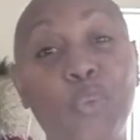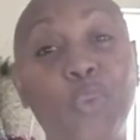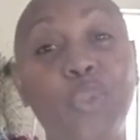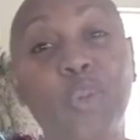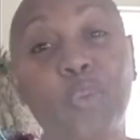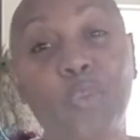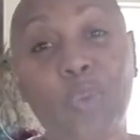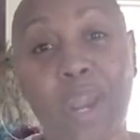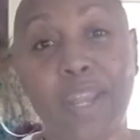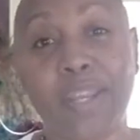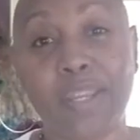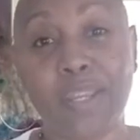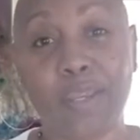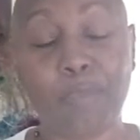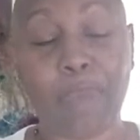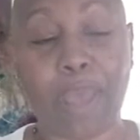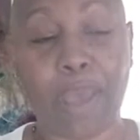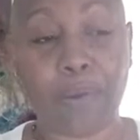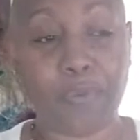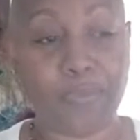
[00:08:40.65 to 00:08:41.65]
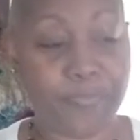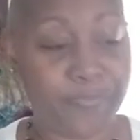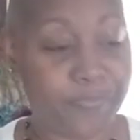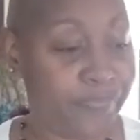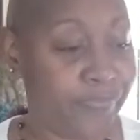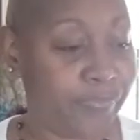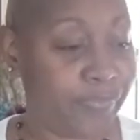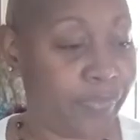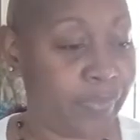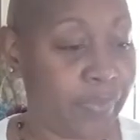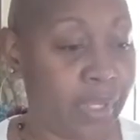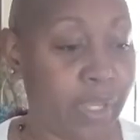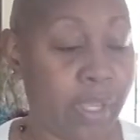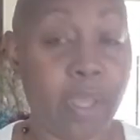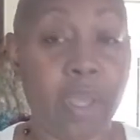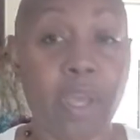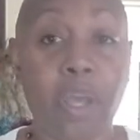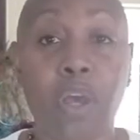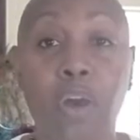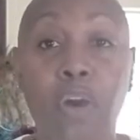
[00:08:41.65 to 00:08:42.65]
you're writing about.
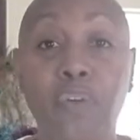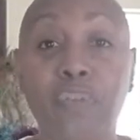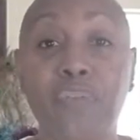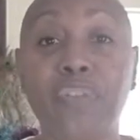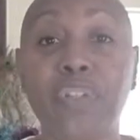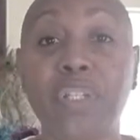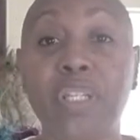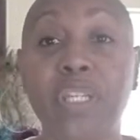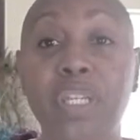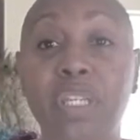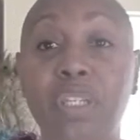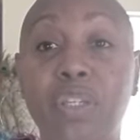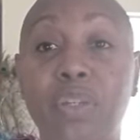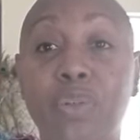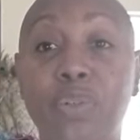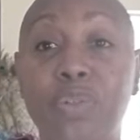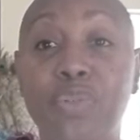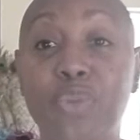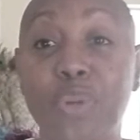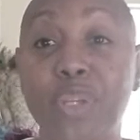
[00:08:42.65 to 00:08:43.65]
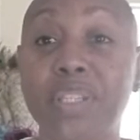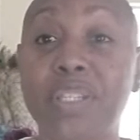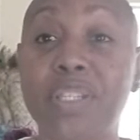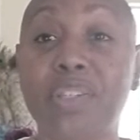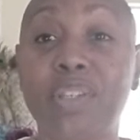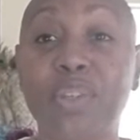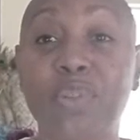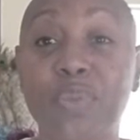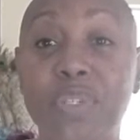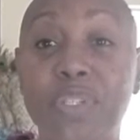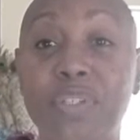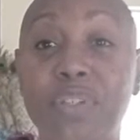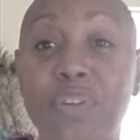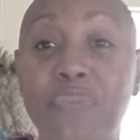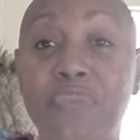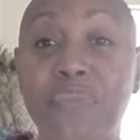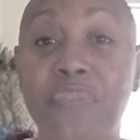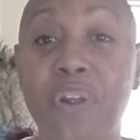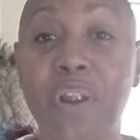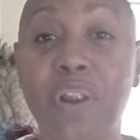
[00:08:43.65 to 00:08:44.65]
Hopefully you're enjoying the series so
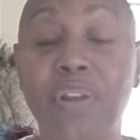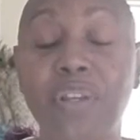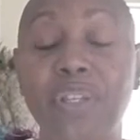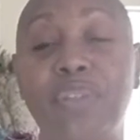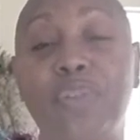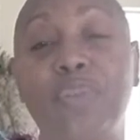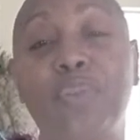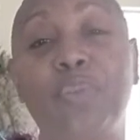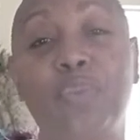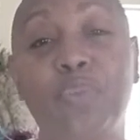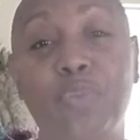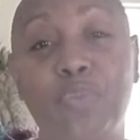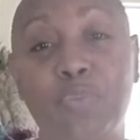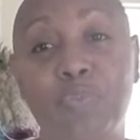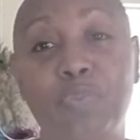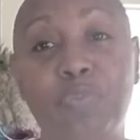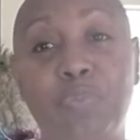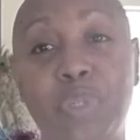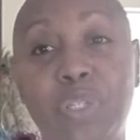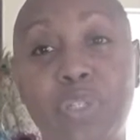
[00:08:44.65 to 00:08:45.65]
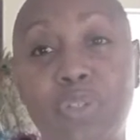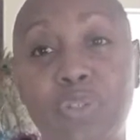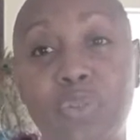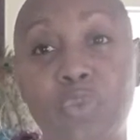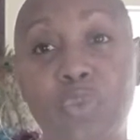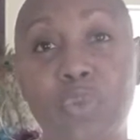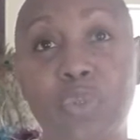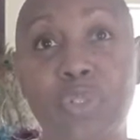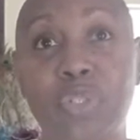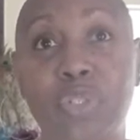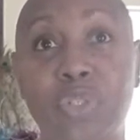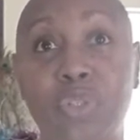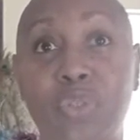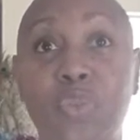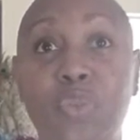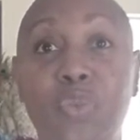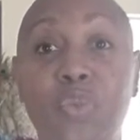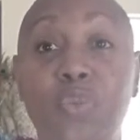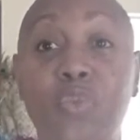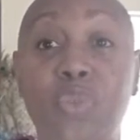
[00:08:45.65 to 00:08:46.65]
far. You'll be sure
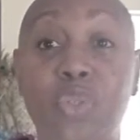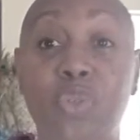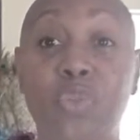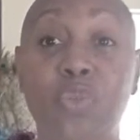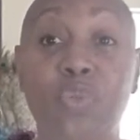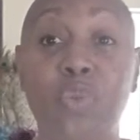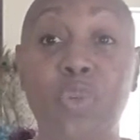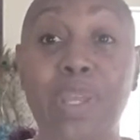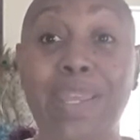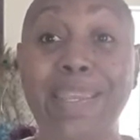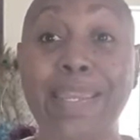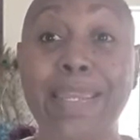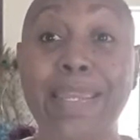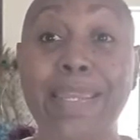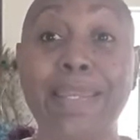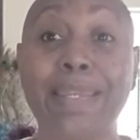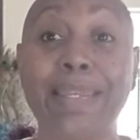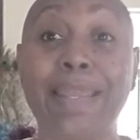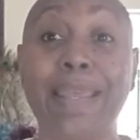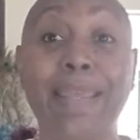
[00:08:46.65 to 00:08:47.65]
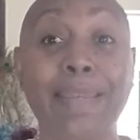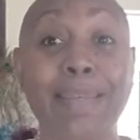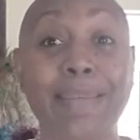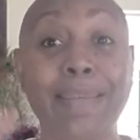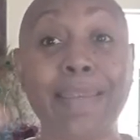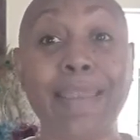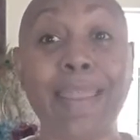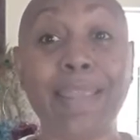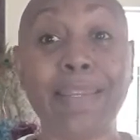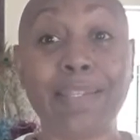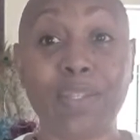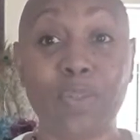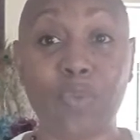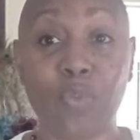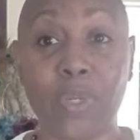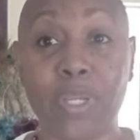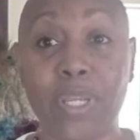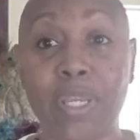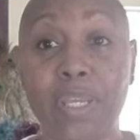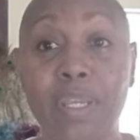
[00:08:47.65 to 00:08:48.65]
to tune in next
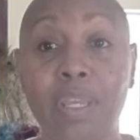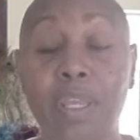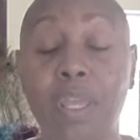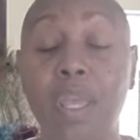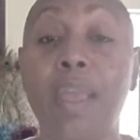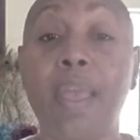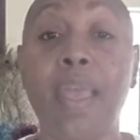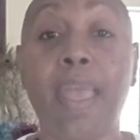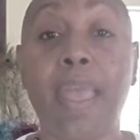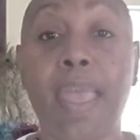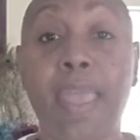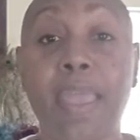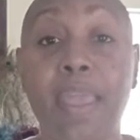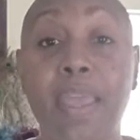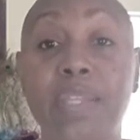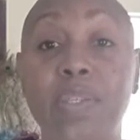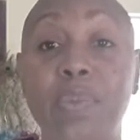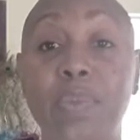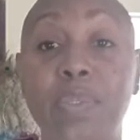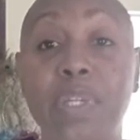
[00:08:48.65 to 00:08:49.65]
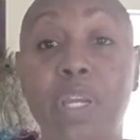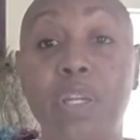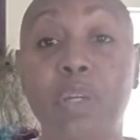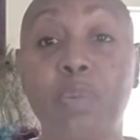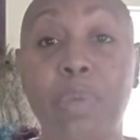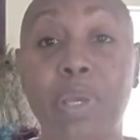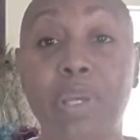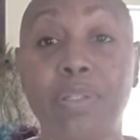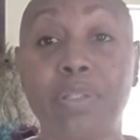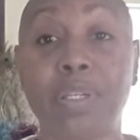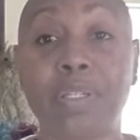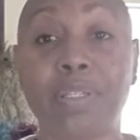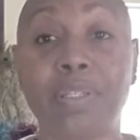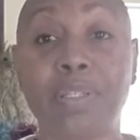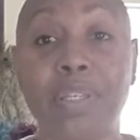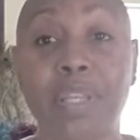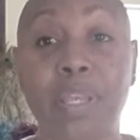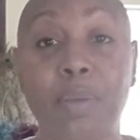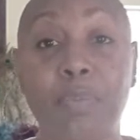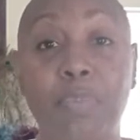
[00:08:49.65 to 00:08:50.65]
week as we talk about
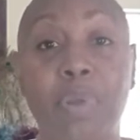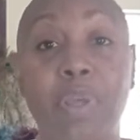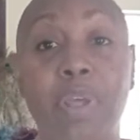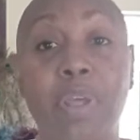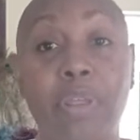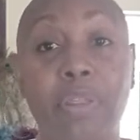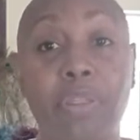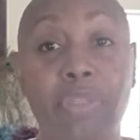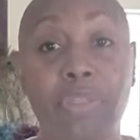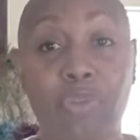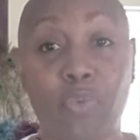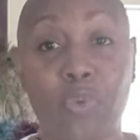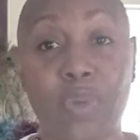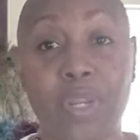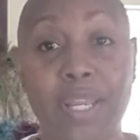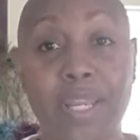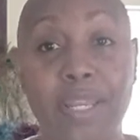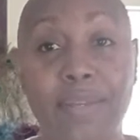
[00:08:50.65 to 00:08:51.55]
step 3,